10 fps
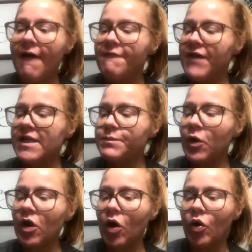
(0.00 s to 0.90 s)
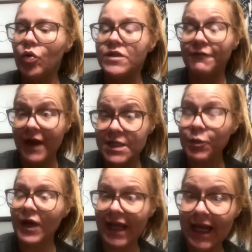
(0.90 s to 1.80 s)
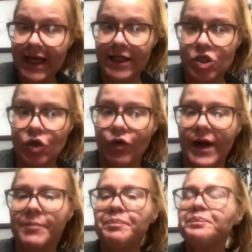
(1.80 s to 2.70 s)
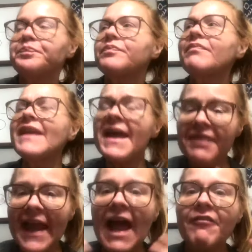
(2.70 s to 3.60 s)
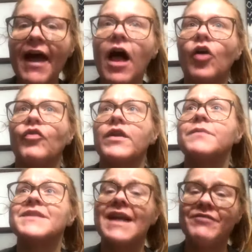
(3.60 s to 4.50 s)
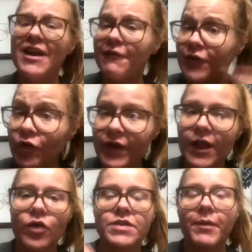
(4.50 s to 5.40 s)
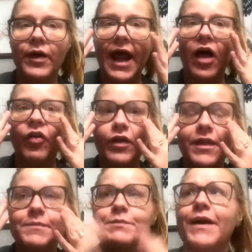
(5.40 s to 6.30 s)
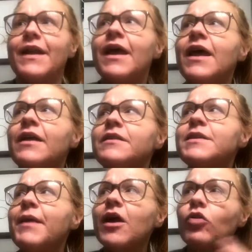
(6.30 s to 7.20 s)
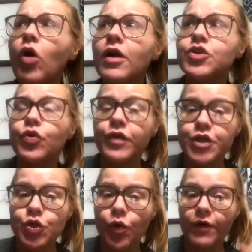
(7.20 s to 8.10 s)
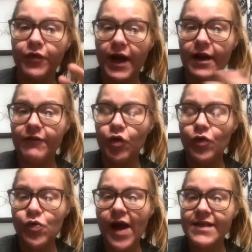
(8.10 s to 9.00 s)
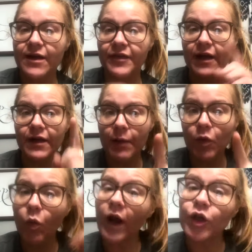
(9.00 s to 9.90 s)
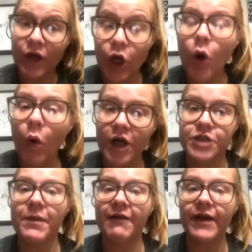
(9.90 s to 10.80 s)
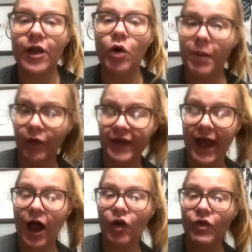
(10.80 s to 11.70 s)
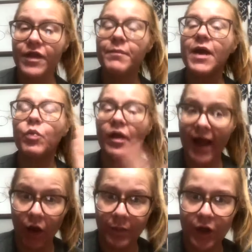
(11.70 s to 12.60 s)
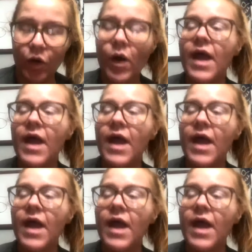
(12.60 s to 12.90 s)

Facebook owns Facebook and Instagram and they have algorithms. And I've done a few videos about algorithms, but to make a long story short, for any of you new guys out there, number one, you can go watch my video about the algorithm. It will help you.